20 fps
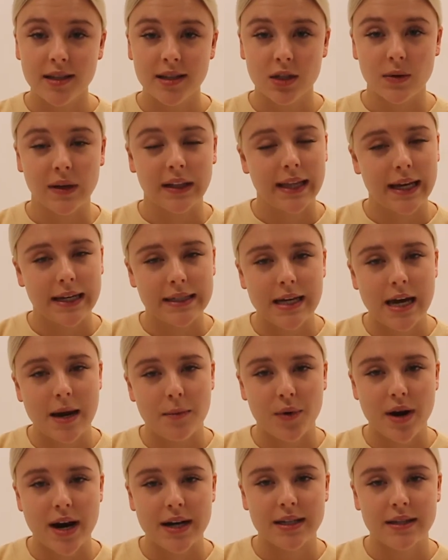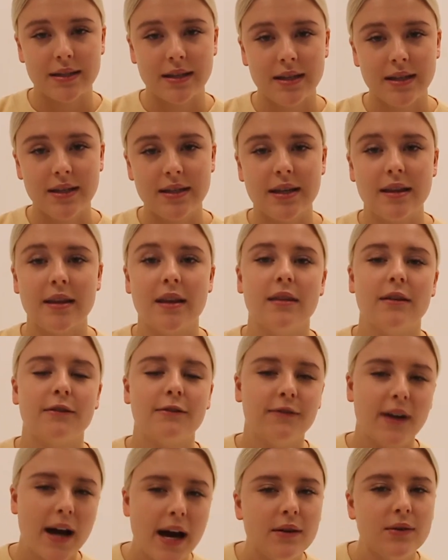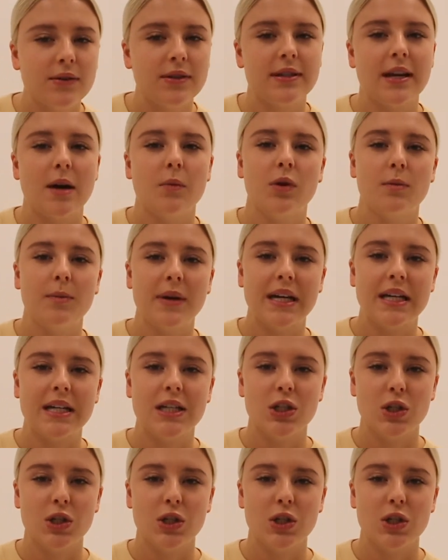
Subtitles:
doing like time practices, and then the final step would be